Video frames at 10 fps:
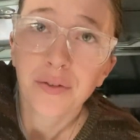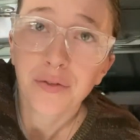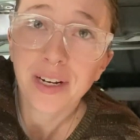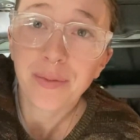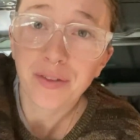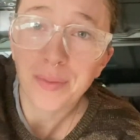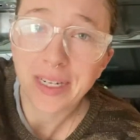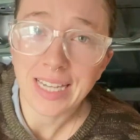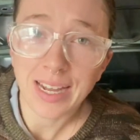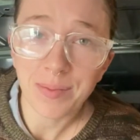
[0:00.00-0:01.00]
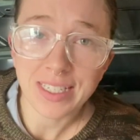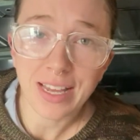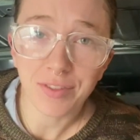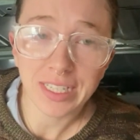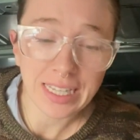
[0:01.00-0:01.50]
Freedom of my time is
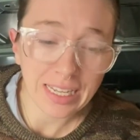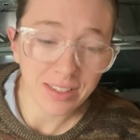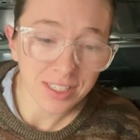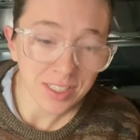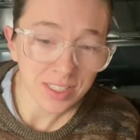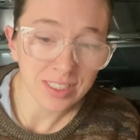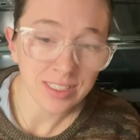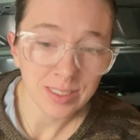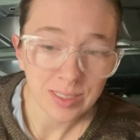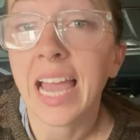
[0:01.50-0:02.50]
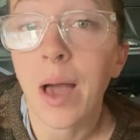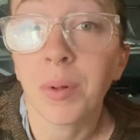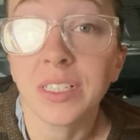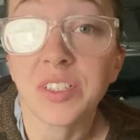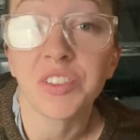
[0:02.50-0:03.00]
everything. But we live in a
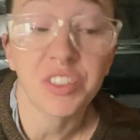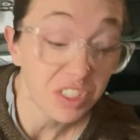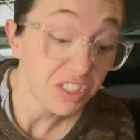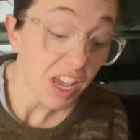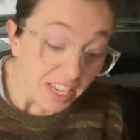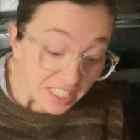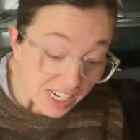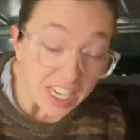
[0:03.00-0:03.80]
capitalist society,